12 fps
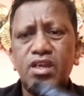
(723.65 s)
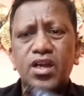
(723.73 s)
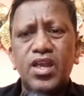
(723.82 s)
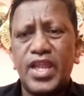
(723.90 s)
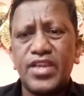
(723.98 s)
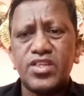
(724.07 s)

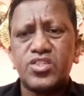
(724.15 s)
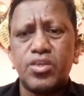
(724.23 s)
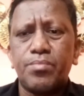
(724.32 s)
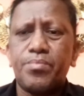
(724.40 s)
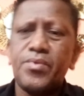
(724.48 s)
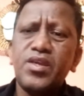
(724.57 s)
A lighter
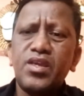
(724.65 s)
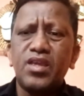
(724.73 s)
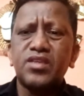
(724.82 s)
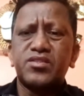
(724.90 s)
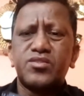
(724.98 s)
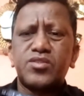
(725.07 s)
ship
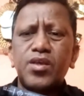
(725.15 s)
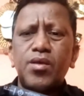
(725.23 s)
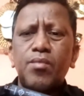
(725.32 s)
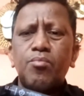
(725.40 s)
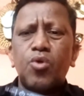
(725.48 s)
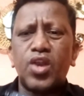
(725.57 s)
is
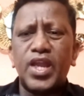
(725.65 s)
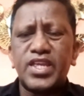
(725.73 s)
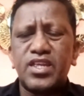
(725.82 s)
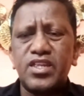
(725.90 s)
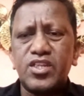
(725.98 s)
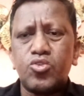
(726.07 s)
more
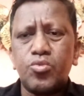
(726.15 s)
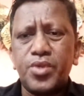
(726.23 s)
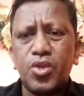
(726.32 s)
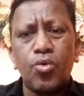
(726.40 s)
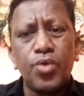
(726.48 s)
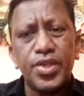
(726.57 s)
likely to
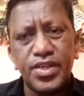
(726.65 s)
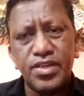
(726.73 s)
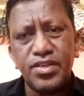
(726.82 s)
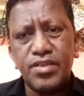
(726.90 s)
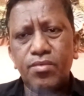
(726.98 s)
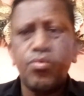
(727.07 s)
be
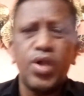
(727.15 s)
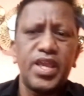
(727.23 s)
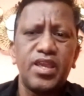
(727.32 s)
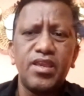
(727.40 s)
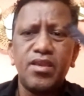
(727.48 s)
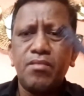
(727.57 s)
overturned. Why?